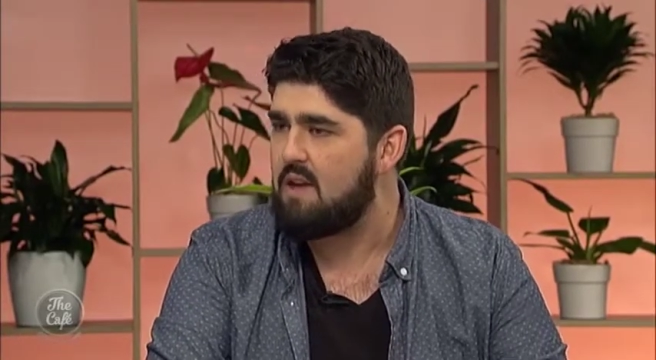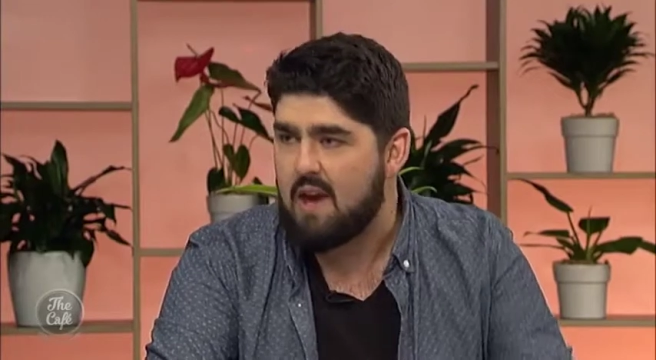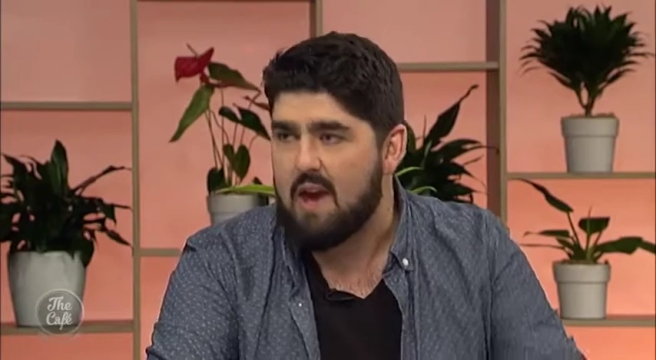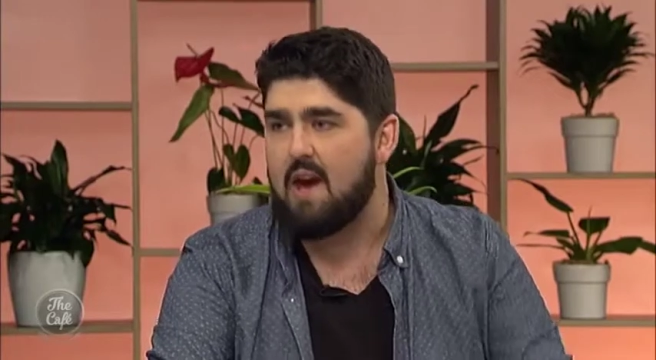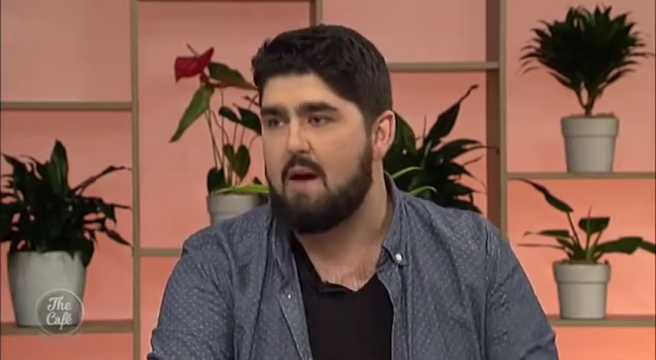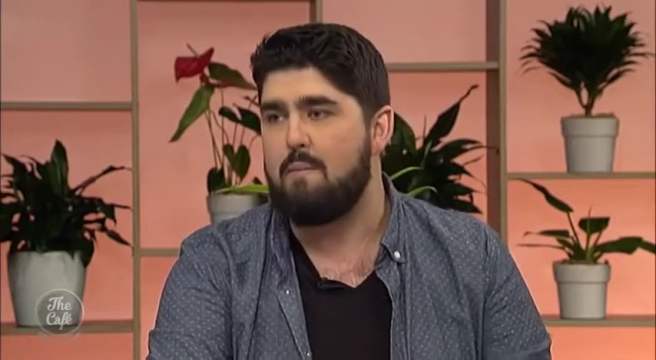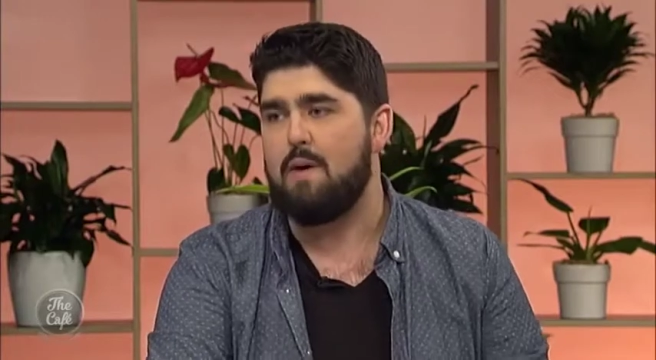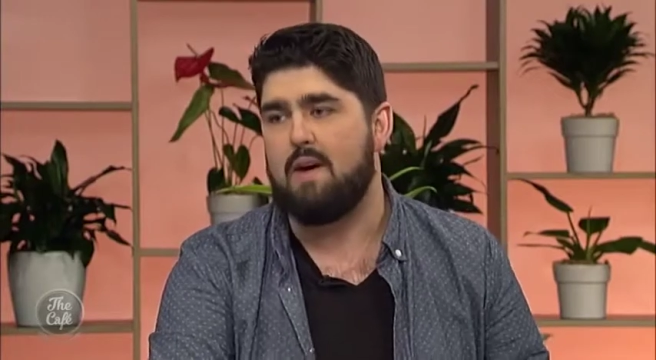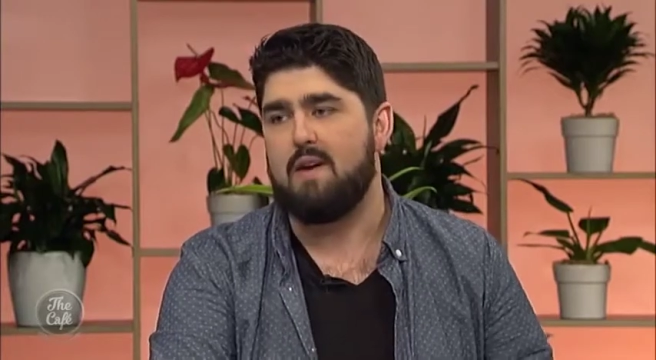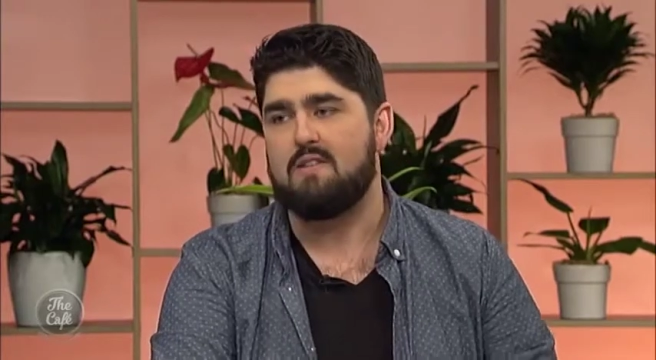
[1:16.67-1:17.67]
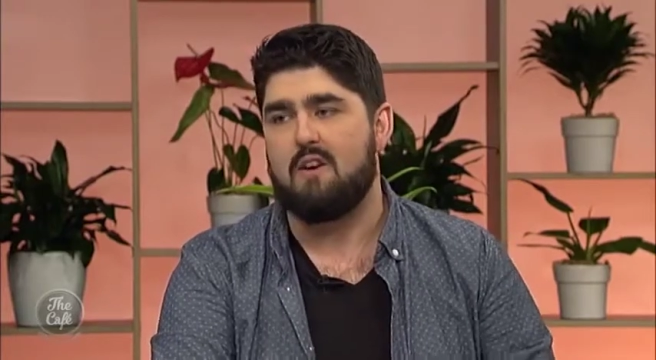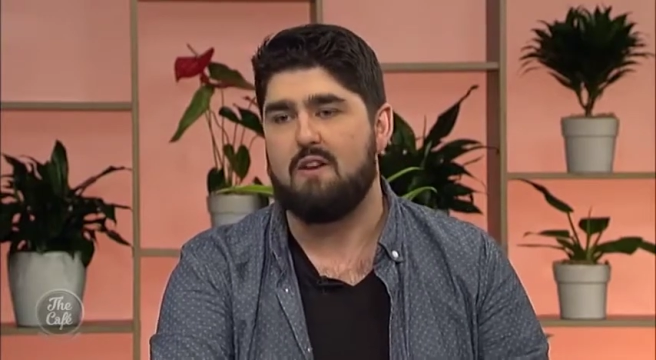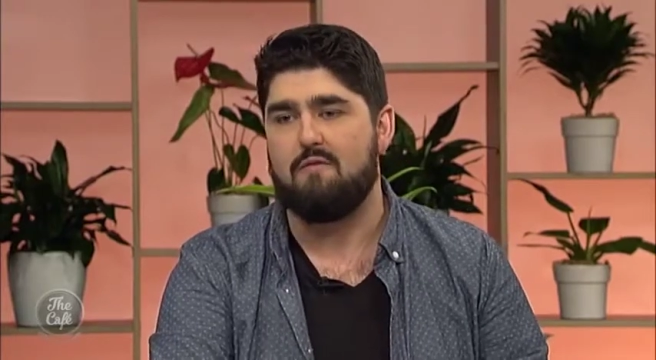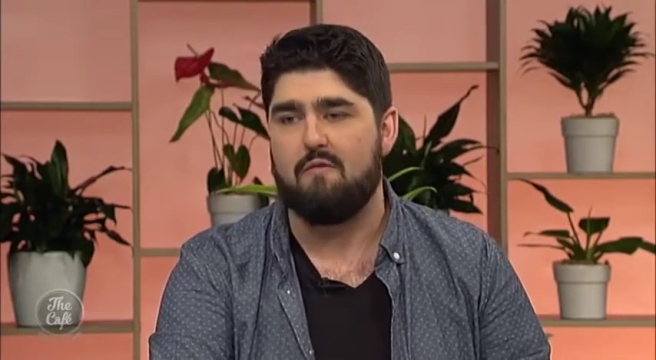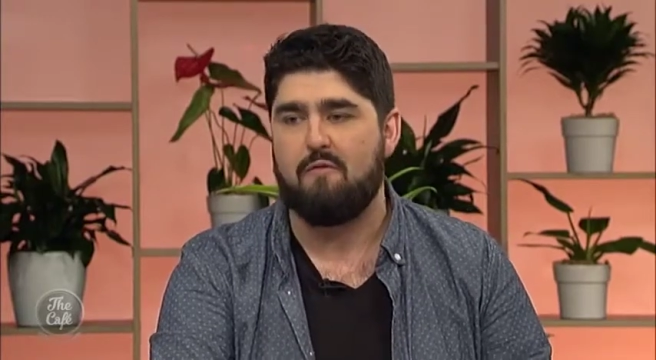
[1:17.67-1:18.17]
Yeah, a yeah. bit. It's
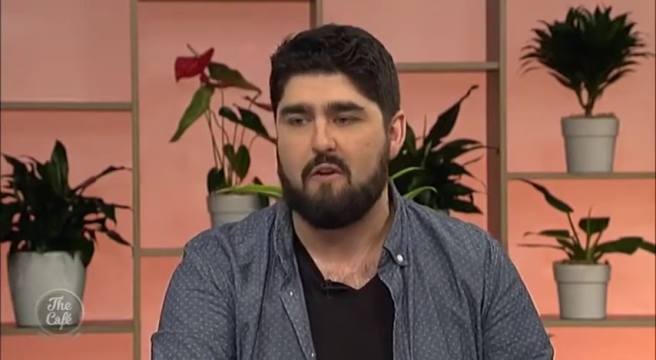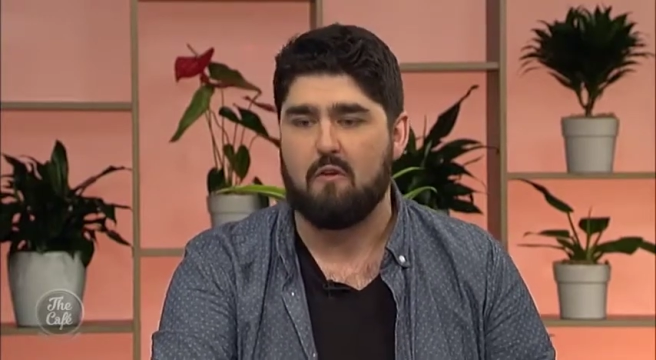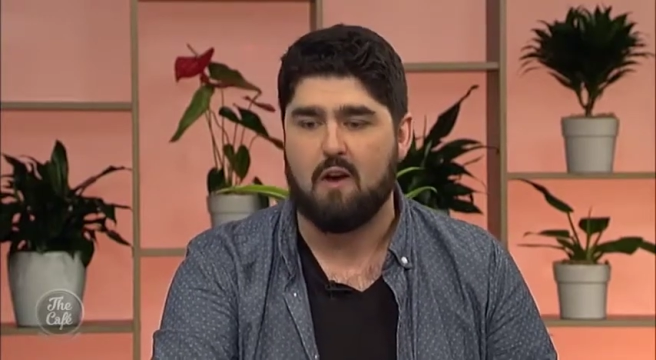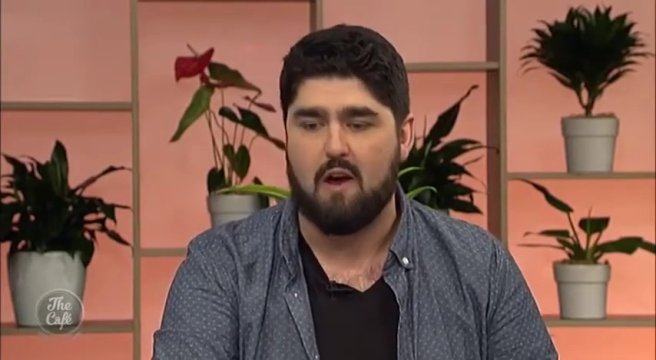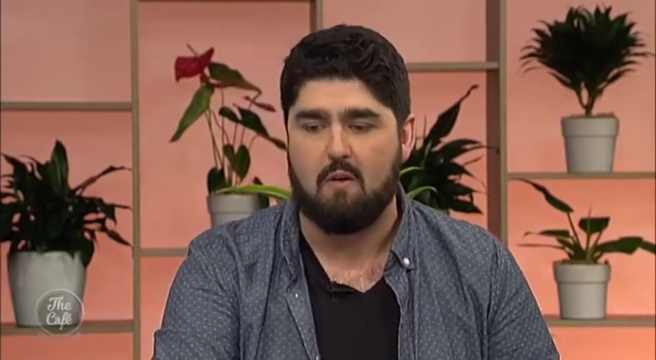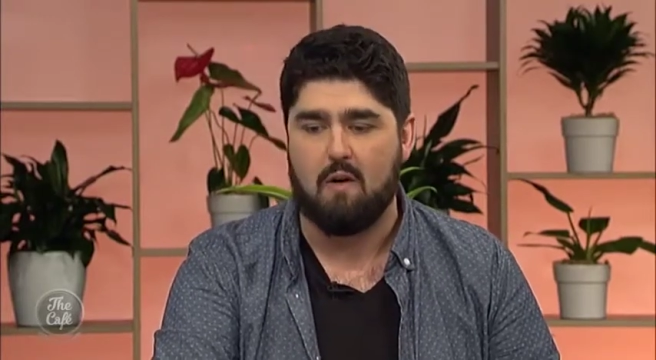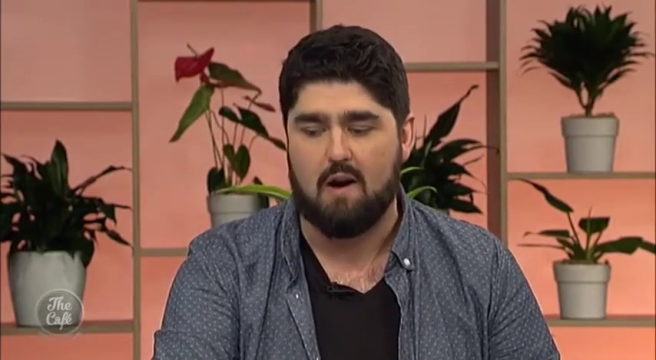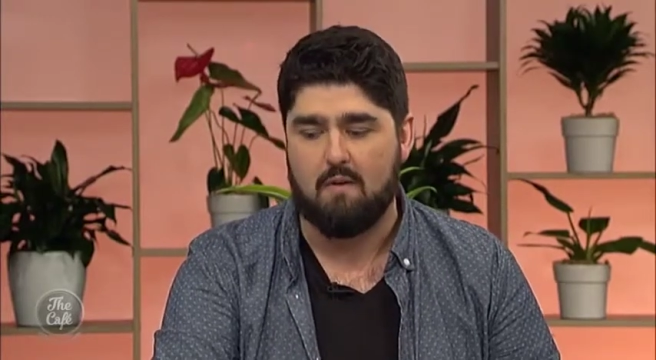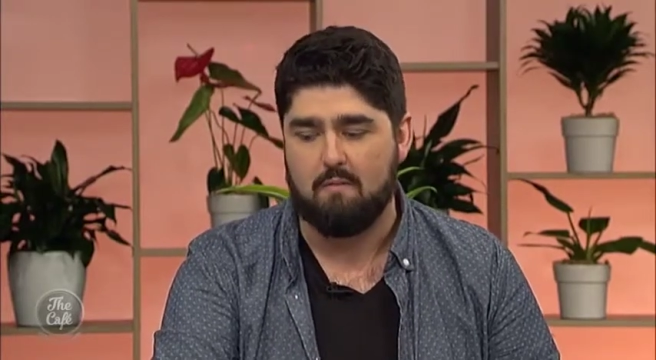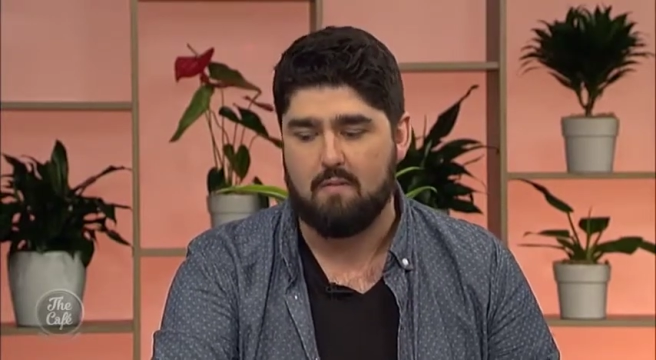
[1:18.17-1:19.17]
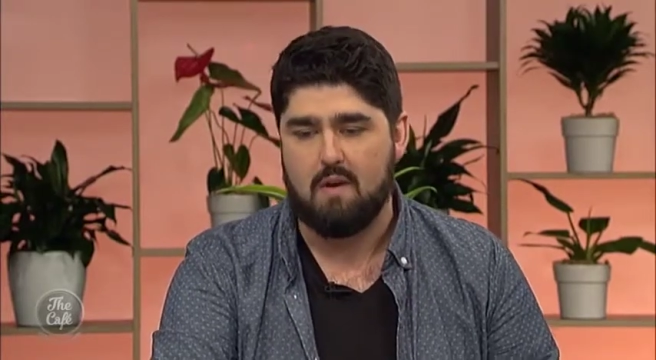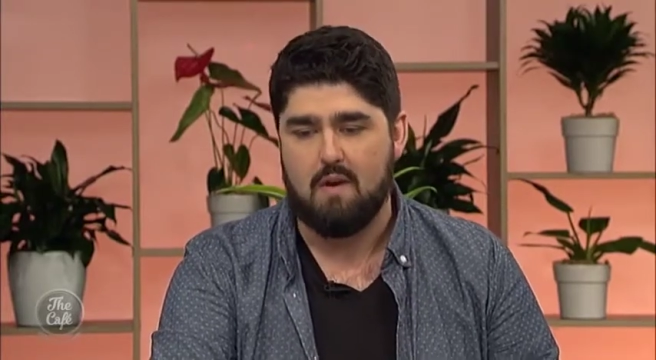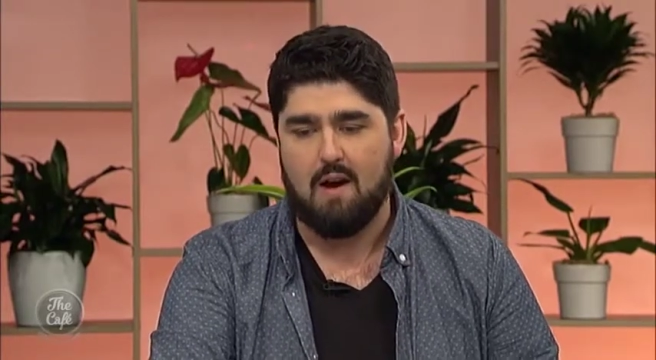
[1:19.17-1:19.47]
kind of figuring out um,